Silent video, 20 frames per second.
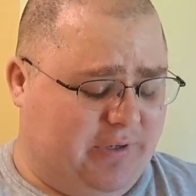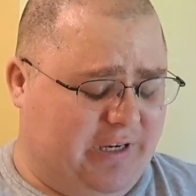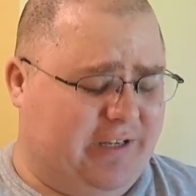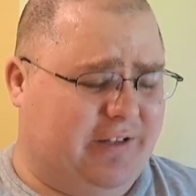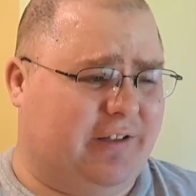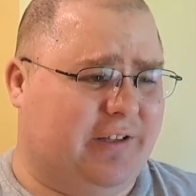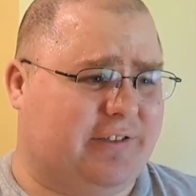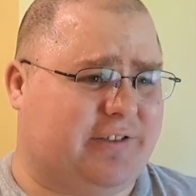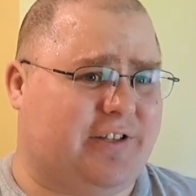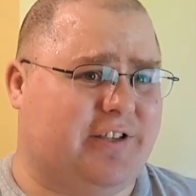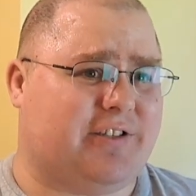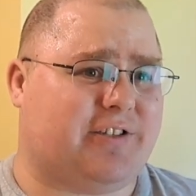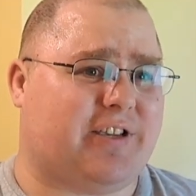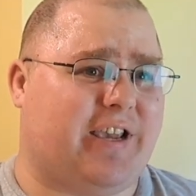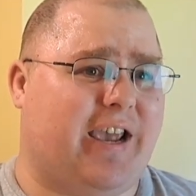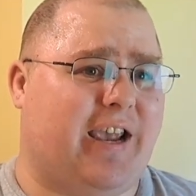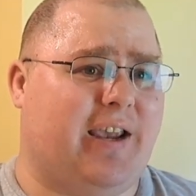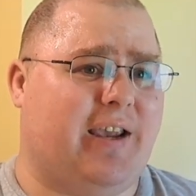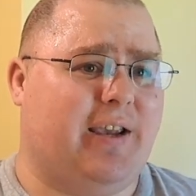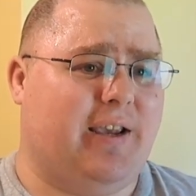Needless to
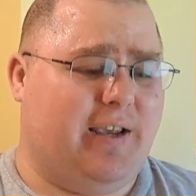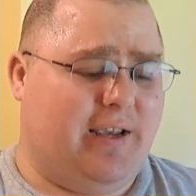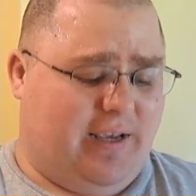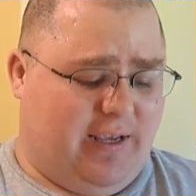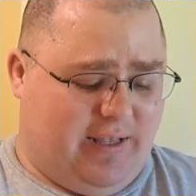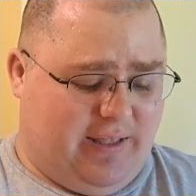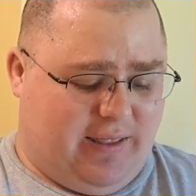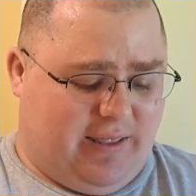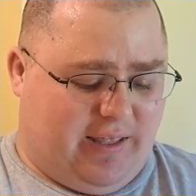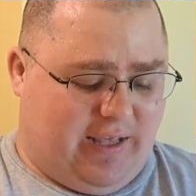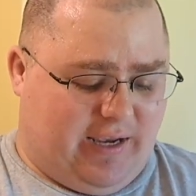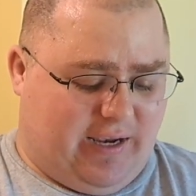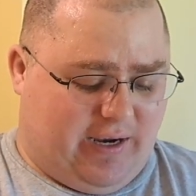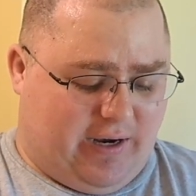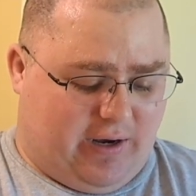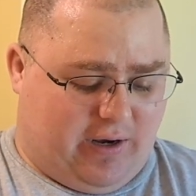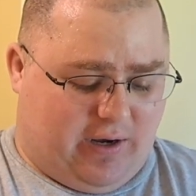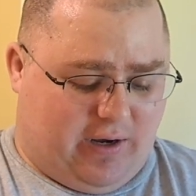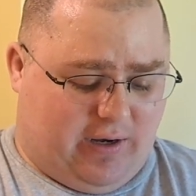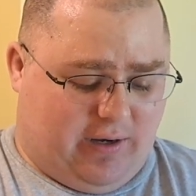say,
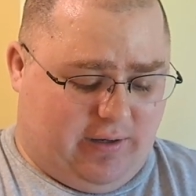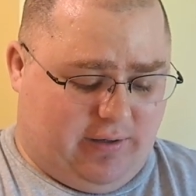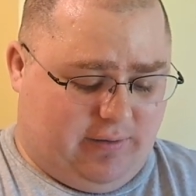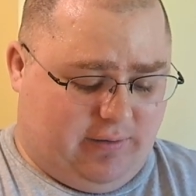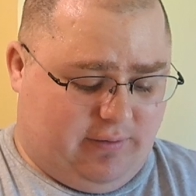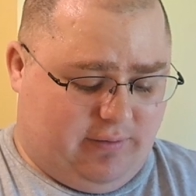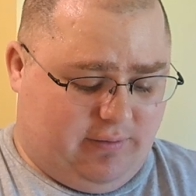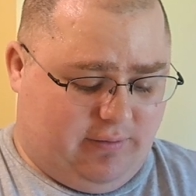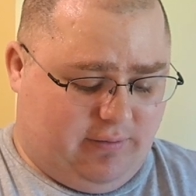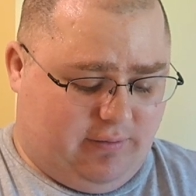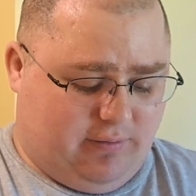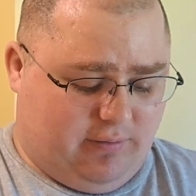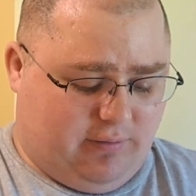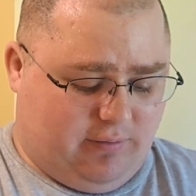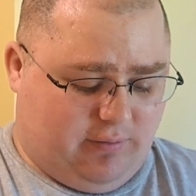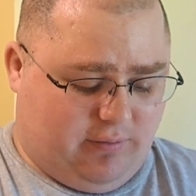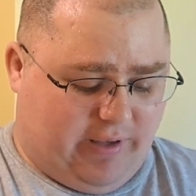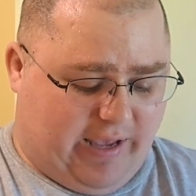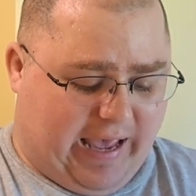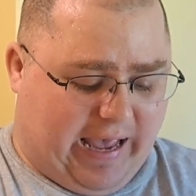the
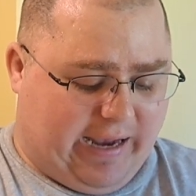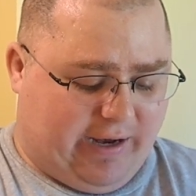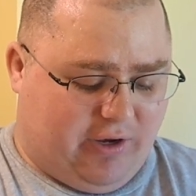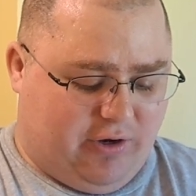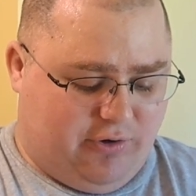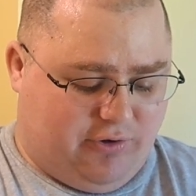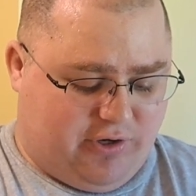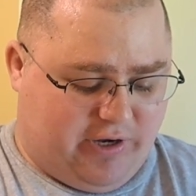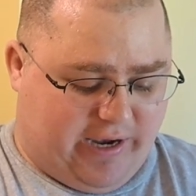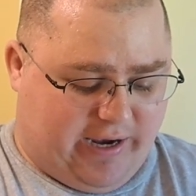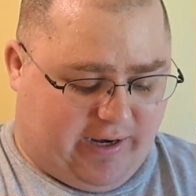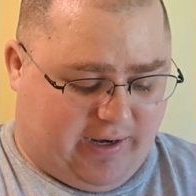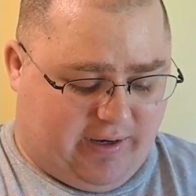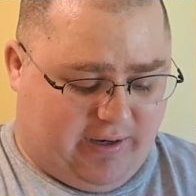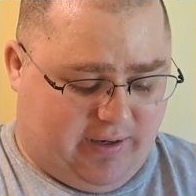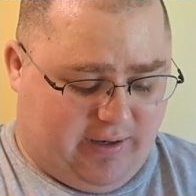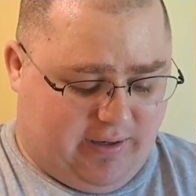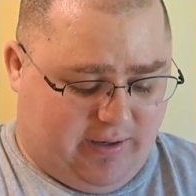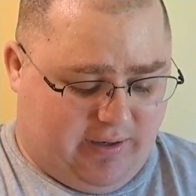Accutech